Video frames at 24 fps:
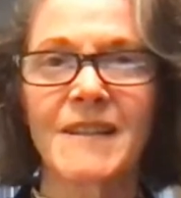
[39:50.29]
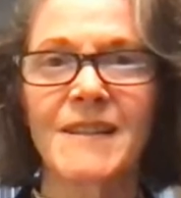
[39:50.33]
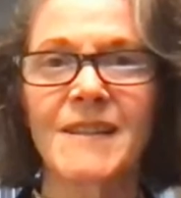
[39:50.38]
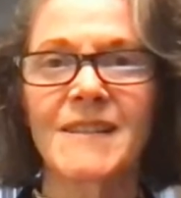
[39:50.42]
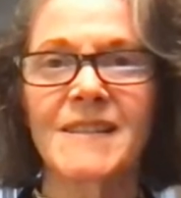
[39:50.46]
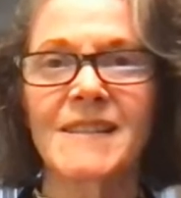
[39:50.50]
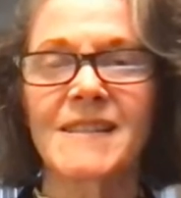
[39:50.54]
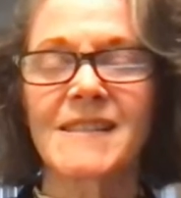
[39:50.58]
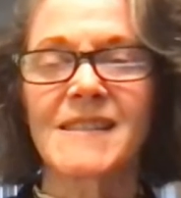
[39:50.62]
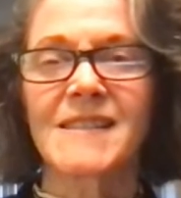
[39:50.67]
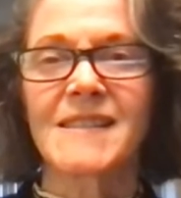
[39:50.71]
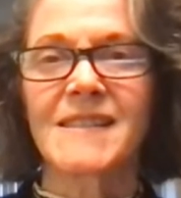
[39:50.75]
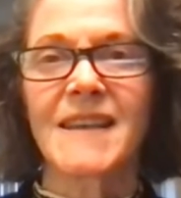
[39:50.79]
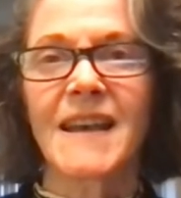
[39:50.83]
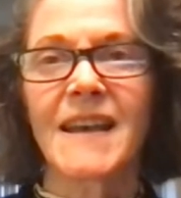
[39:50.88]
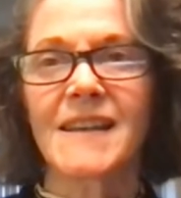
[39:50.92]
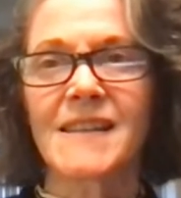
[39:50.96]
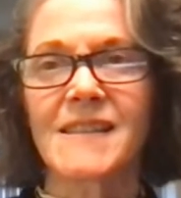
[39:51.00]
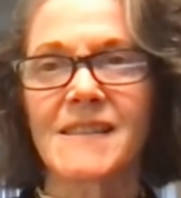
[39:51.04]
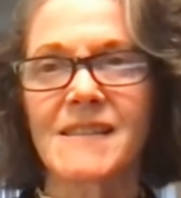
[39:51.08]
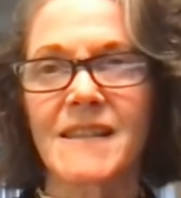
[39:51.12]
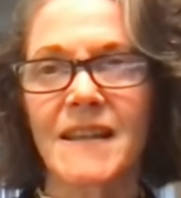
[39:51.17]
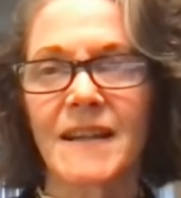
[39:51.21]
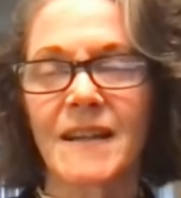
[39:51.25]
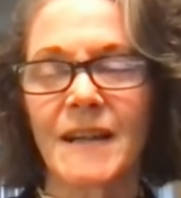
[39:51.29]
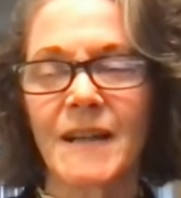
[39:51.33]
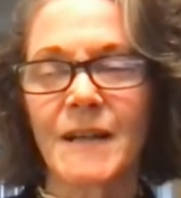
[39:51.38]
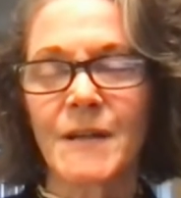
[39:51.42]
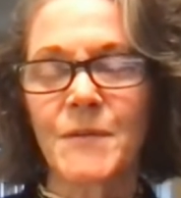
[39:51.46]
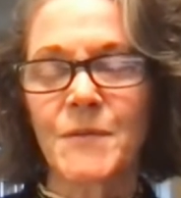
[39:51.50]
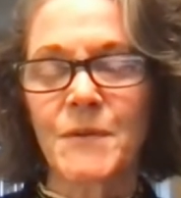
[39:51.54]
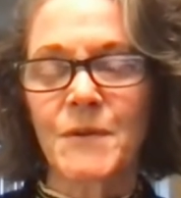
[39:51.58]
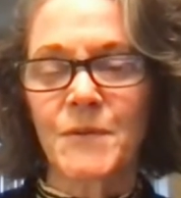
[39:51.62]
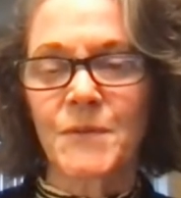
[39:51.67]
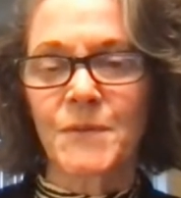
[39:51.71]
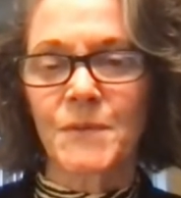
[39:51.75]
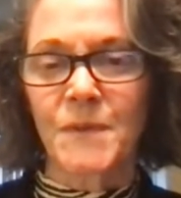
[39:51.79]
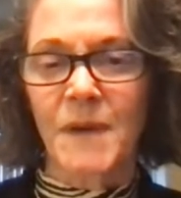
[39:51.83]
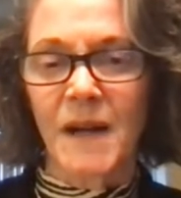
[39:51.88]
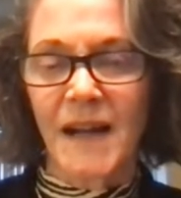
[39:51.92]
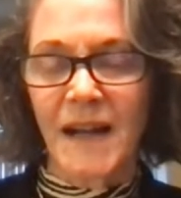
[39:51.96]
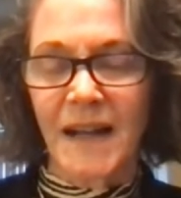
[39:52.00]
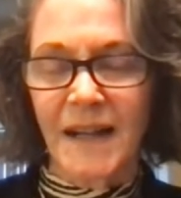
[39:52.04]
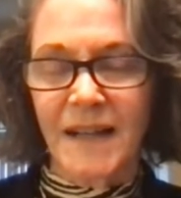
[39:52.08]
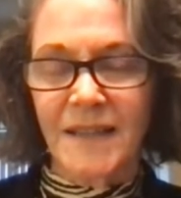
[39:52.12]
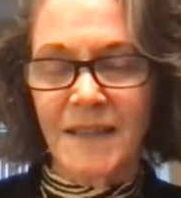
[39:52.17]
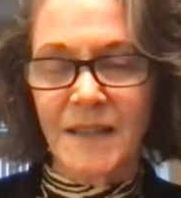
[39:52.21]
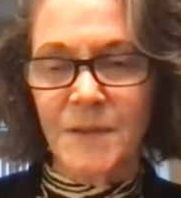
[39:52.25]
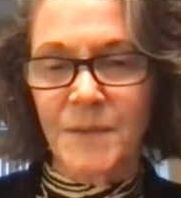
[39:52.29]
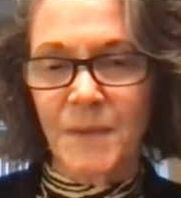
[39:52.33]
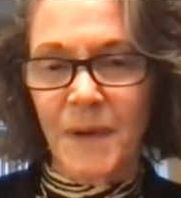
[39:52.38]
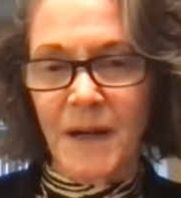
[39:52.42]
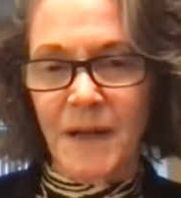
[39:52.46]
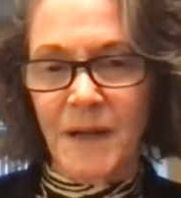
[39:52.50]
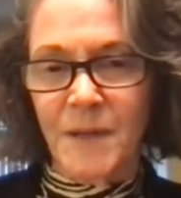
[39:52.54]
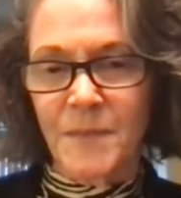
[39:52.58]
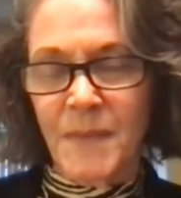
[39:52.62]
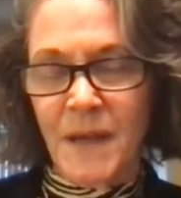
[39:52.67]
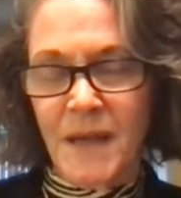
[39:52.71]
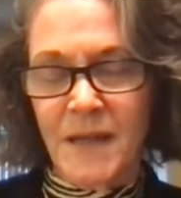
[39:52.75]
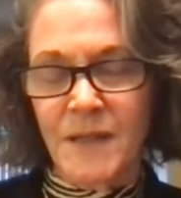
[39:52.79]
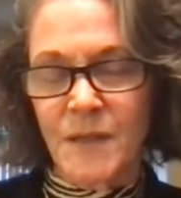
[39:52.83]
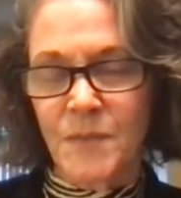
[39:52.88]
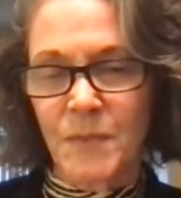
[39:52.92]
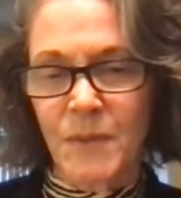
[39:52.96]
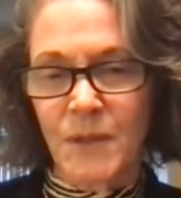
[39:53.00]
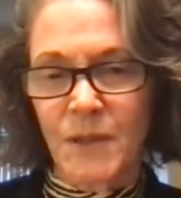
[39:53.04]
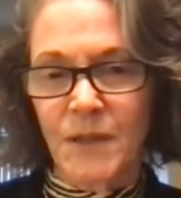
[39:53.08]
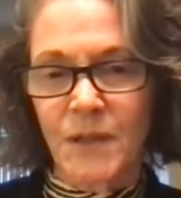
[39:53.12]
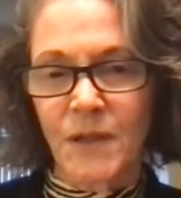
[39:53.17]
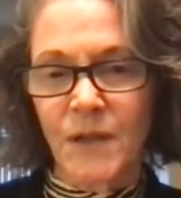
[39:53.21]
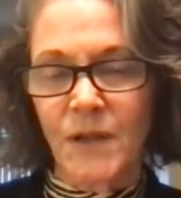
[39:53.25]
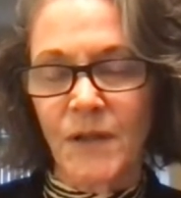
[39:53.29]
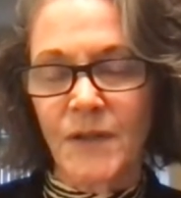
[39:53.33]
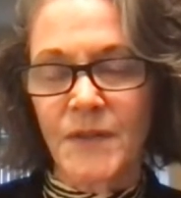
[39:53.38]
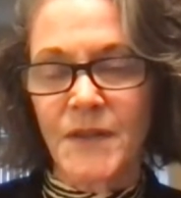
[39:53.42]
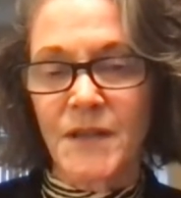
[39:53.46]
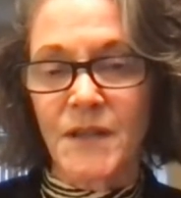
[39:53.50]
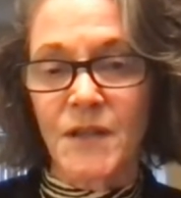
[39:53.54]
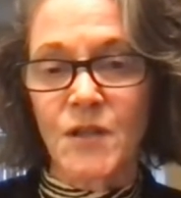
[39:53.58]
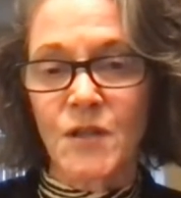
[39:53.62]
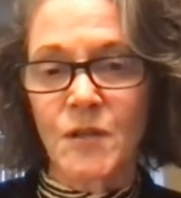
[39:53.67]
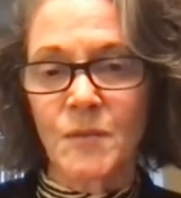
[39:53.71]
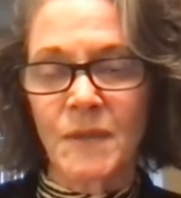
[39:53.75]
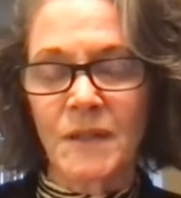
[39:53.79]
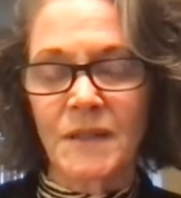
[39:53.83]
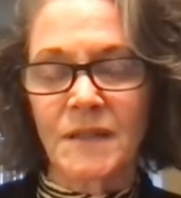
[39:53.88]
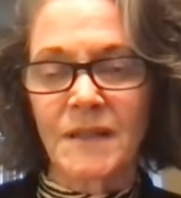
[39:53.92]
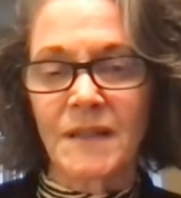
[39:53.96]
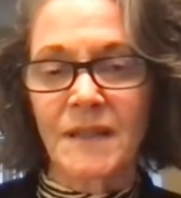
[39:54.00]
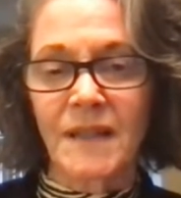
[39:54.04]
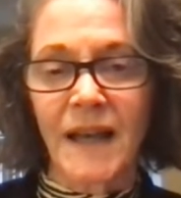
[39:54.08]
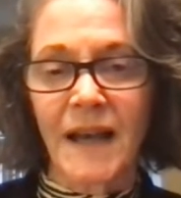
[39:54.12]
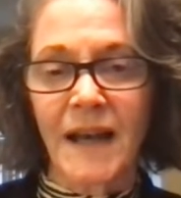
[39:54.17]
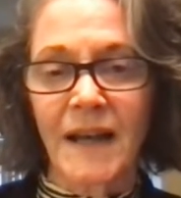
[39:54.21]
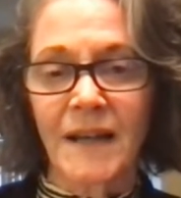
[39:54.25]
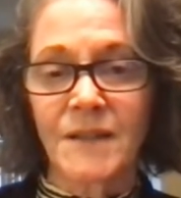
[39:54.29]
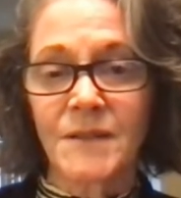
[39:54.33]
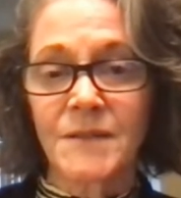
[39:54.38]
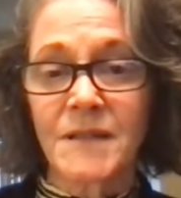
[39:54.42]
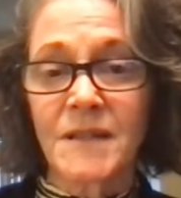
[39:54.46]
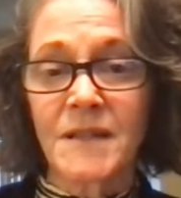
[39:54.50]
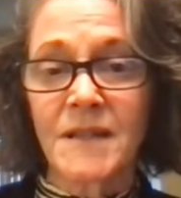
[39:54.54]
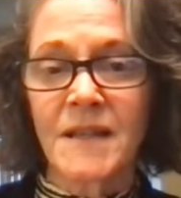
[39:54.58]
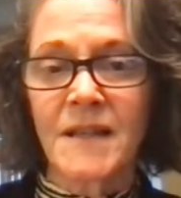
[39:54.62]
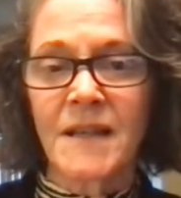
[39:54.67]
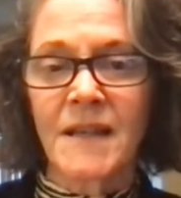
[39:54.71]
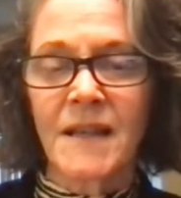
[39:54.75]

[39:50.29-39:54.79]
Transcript: goodness, yes. I would highly recommend a book called The Human Cloud.